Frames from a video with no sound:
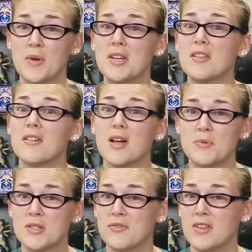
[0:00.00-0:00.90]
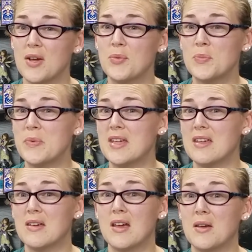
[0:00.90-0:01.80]
Another option for that would
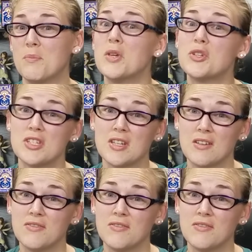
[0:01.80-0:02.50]
be music,